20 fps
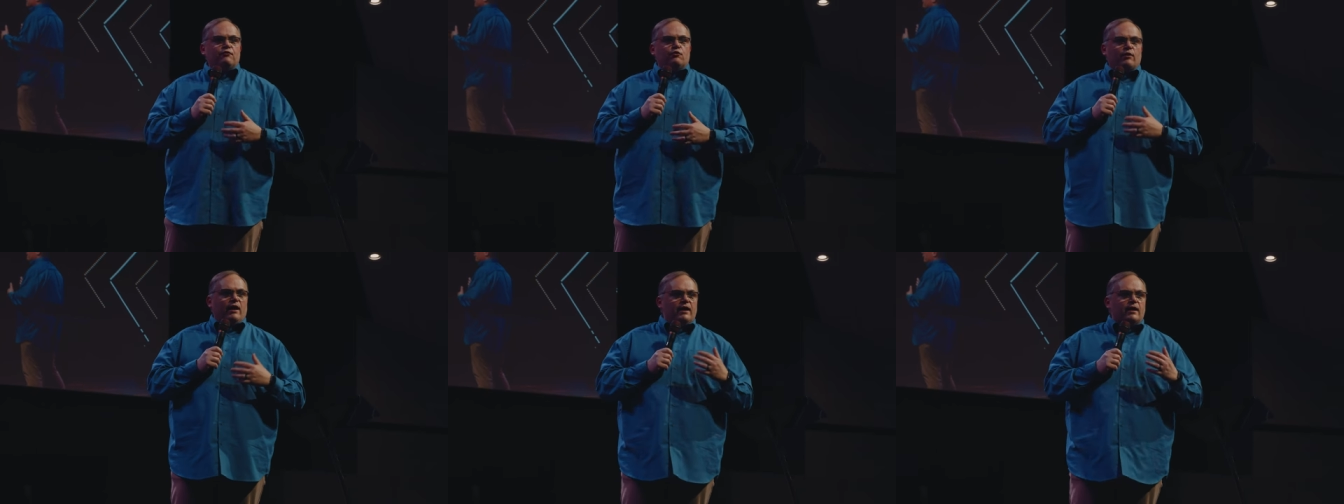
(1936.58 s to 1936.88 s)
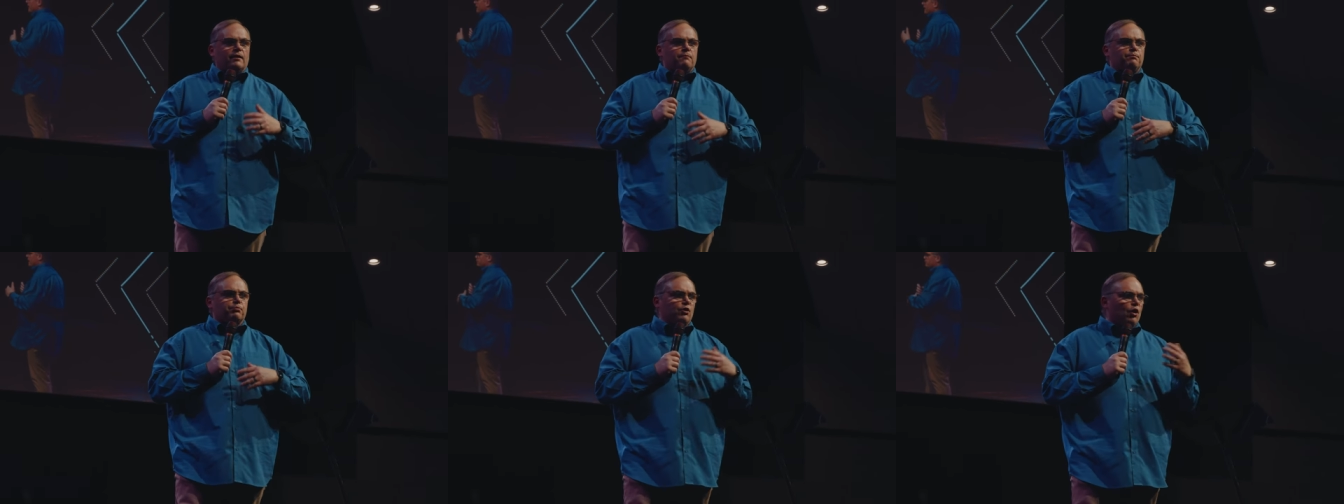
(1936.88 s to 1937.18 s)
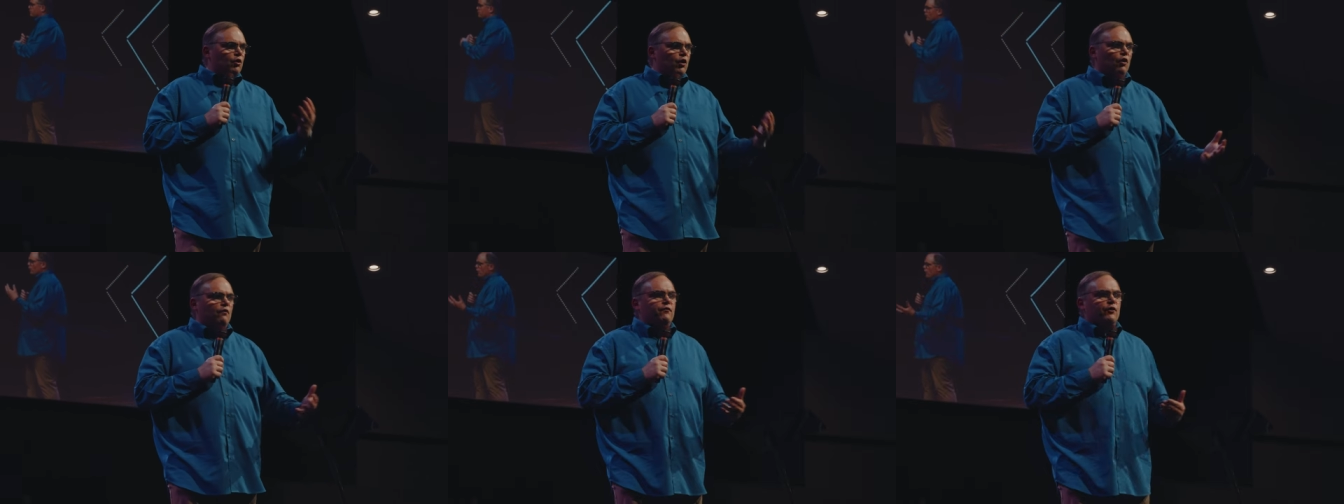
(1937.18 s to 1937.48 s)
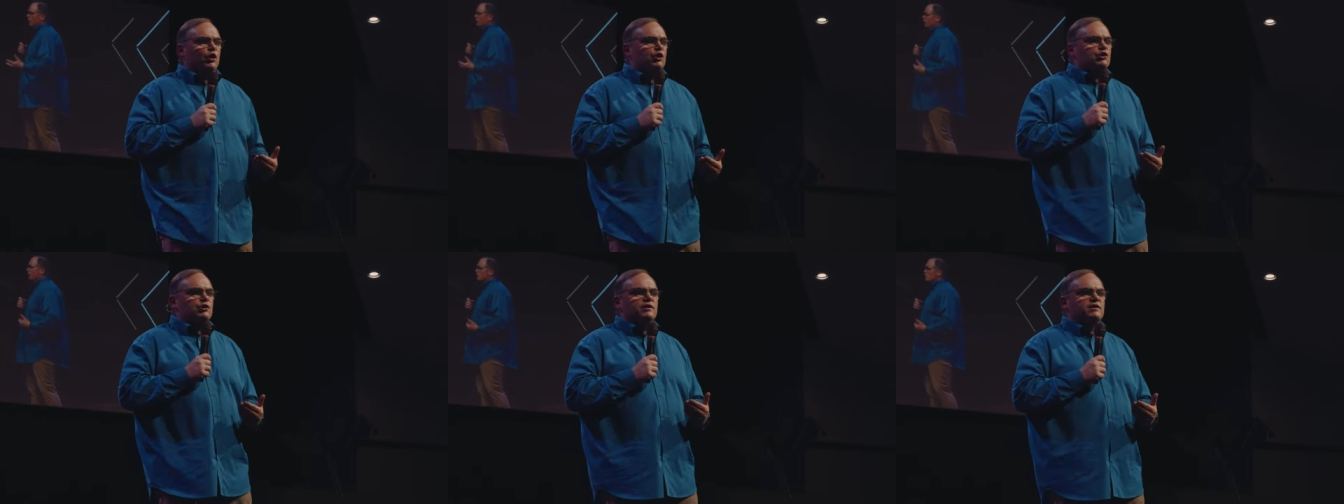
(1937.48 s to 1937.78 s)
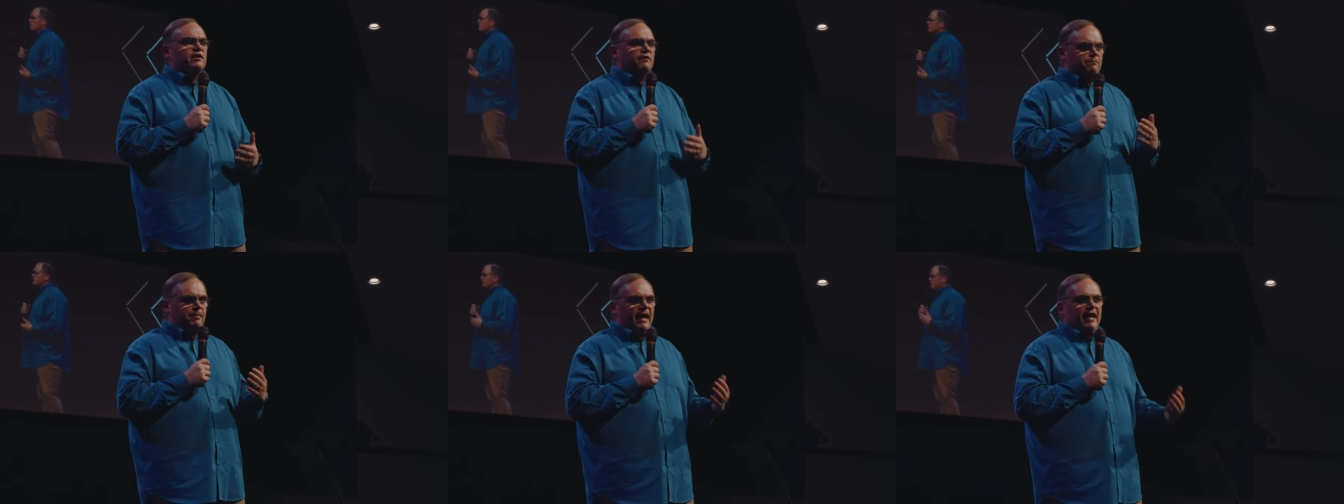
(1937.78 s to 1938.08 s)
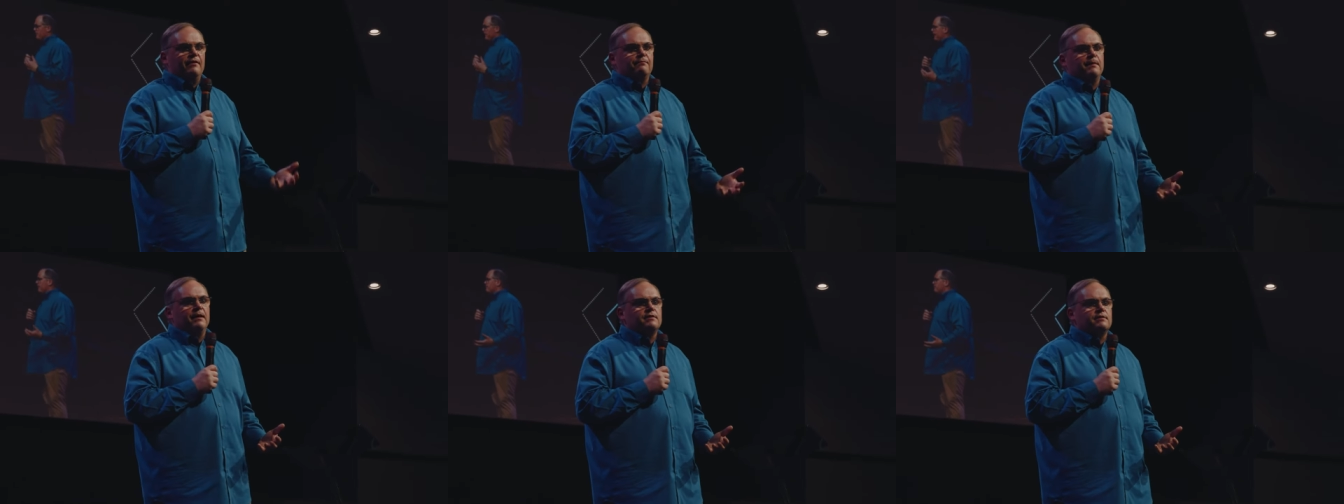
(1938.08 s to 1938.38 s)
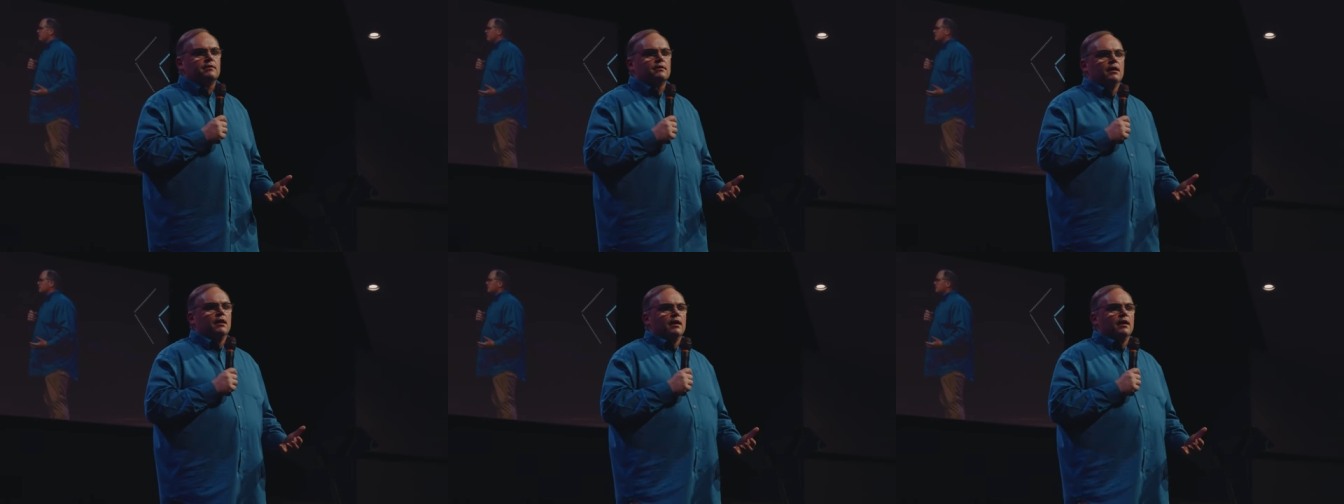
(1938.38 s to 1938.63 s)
created proto versions of pavement.